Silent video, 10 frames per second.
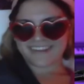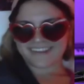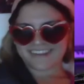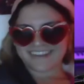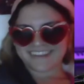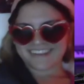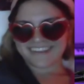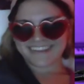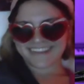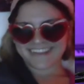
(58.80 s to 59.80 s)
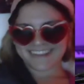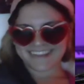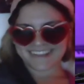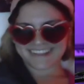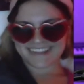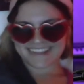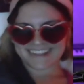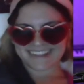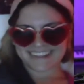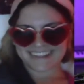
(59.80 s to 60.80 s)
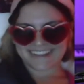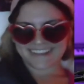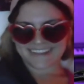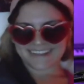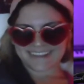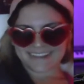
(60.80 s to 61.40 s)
The person shown says nothing.